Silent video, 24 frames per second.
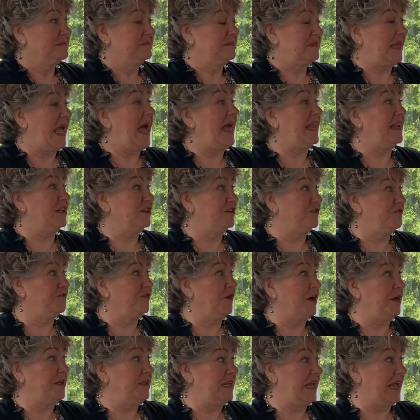That is
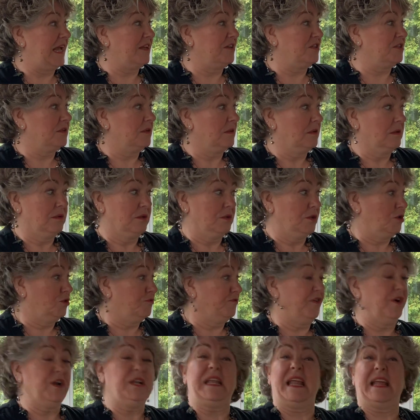Ferdinand.
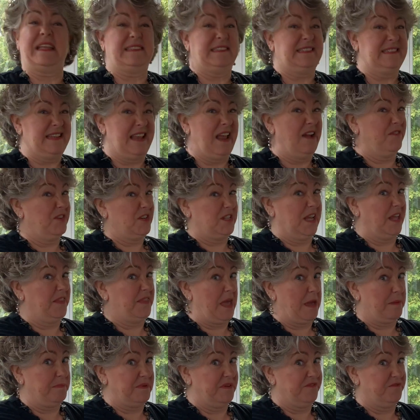Ferdinand's never done
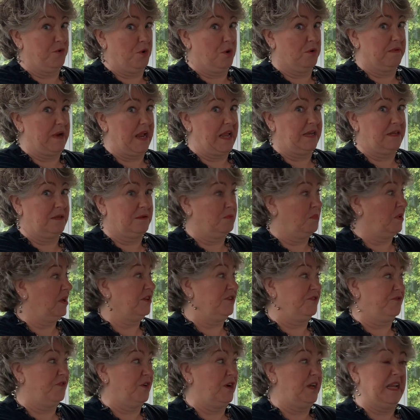that before, right? What
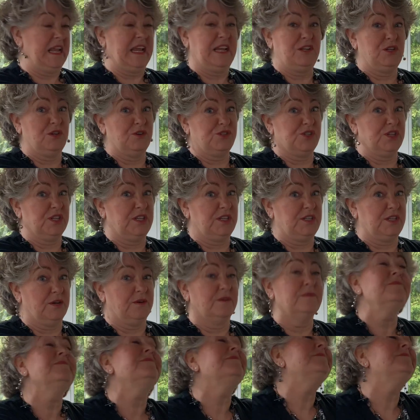does Ferdinand usually do?